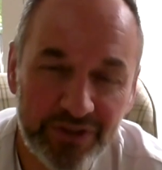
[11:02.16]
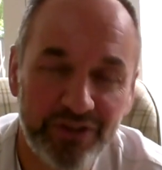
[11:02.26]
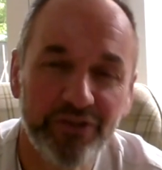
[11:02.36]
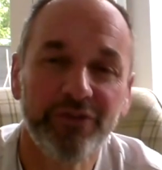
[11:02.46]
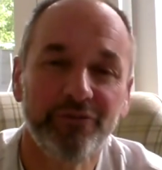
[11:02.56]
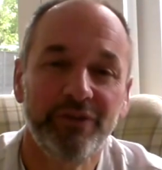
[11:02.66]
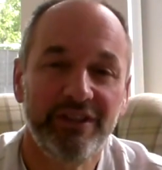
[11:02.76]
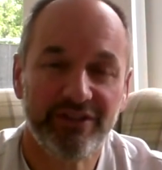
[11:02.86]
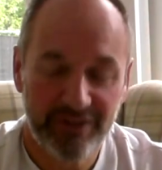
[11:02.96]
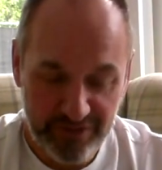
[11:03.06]
another
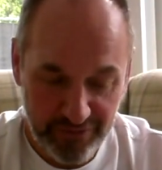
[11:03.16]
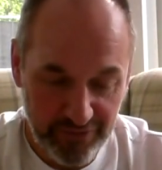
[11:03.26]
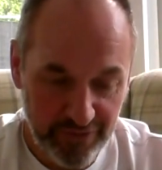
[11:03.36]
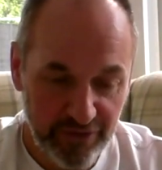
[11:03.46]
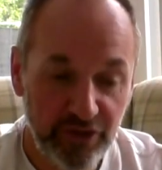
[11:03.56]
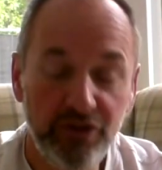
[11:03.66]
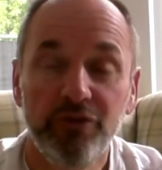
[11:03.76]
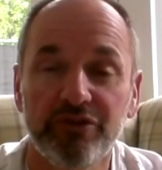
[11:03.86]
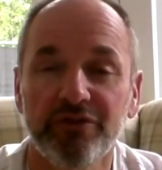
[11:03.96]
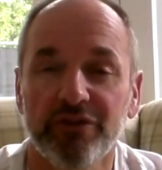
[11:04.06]
reason, another
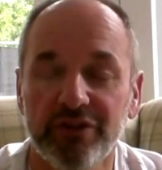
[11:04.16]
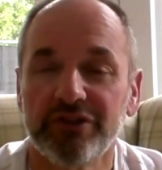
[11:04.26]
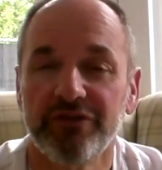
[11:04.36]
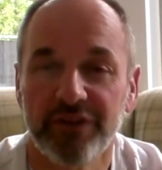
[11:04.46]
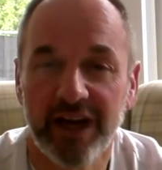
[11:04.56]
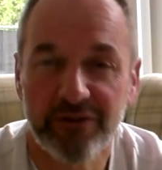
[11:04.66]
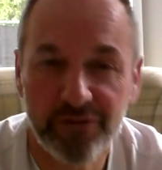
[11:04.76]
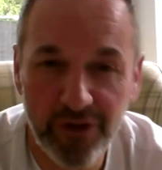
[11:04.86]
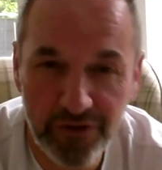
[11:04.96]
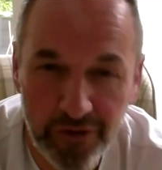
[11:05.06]
usefulness for that
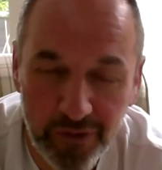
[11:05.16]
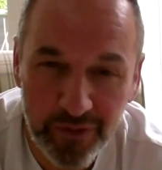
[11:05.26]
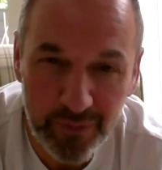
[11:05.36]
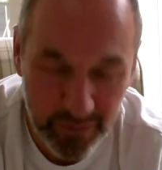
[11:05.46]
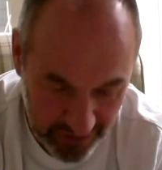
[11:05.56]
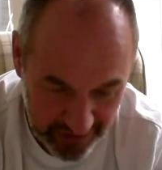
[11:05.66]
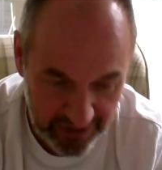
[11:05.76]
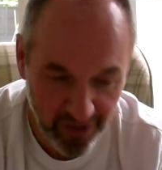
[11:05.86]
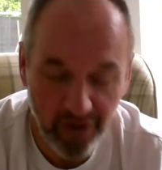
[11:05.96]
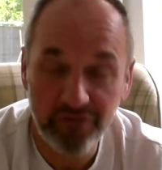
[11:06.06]
rod. Not only was it
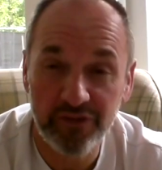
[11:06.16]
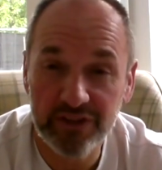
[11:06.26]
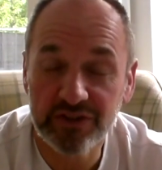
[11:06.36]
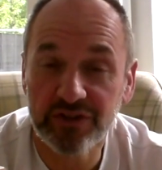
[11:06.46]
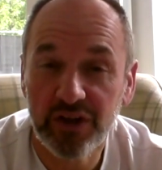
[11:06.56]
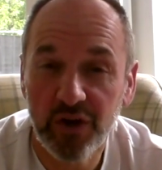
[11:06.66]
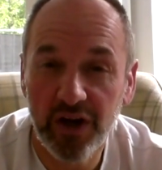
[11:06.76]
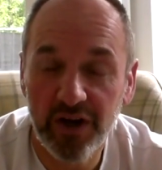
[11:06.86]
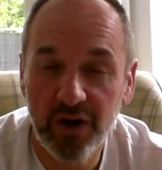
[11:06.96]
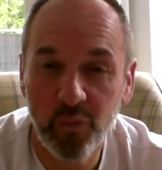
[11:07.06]
an obvious
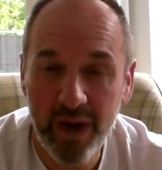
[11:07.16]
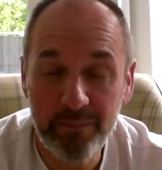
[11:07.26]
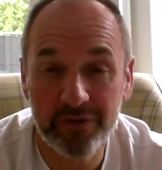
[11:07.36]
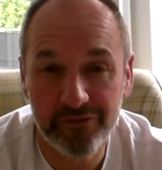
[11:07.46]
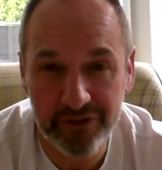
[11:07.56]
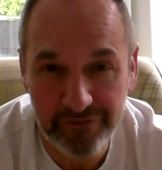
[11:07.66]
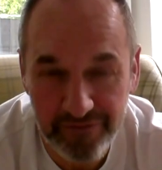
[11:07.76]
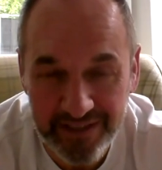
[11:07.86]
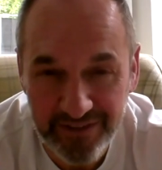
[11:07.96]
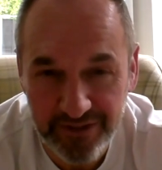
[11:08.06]
weapon for
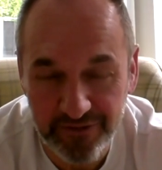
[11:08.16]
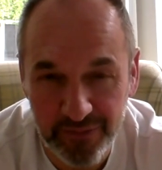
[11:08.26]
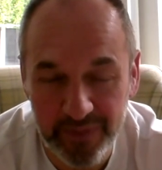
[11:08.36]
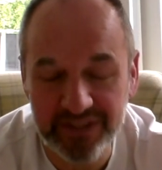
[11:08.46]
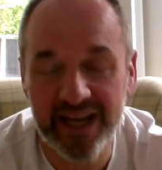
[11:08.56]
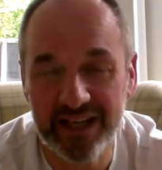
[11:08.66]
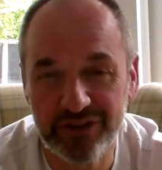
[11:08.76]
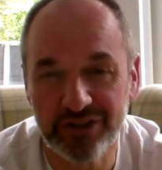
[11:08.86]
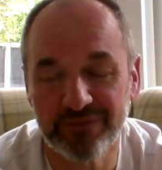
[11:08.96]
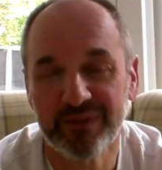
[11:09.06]
offense, for
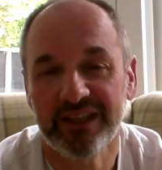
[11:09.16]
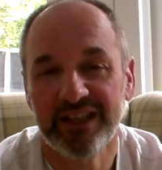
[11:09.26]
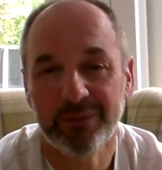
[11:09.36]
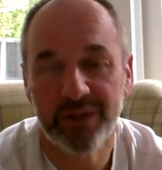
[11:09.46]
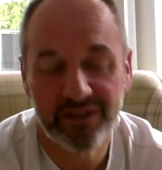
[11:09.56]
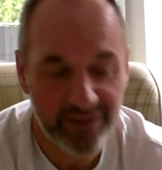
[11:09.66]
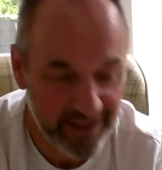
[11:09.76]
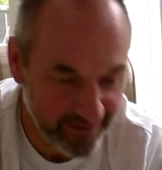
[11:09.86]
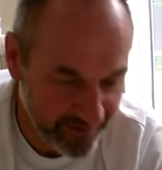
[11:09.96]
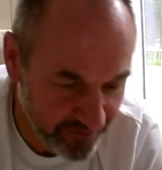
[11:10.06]
protection, but in
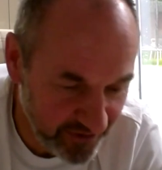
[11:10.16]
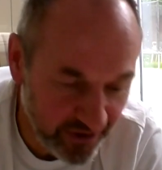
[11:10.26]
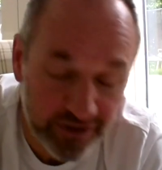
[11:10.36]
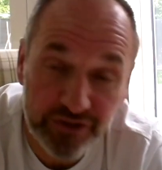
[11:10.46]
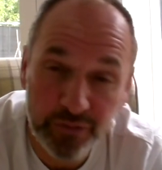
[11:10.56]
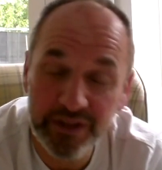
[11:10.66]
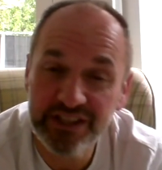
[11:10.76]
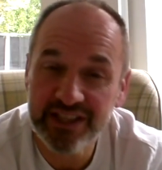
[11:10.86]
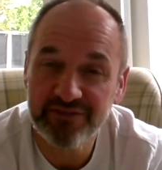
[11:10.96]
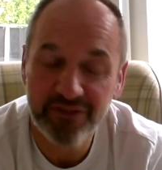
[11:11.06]
Leviticus
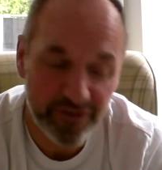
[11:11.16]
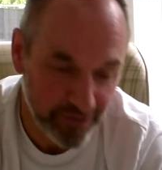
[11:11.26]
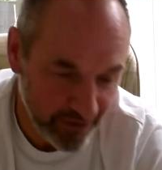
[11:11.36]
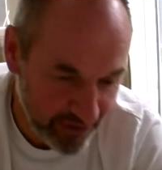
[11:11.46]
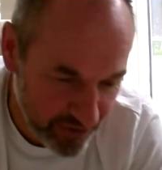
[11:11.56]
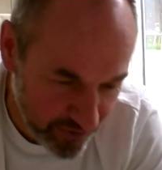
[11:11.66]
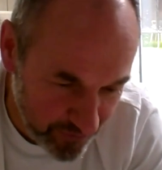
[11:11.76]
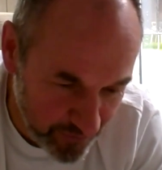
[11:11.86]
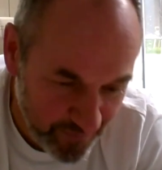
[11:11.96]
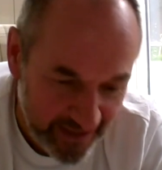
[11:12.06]
27:32,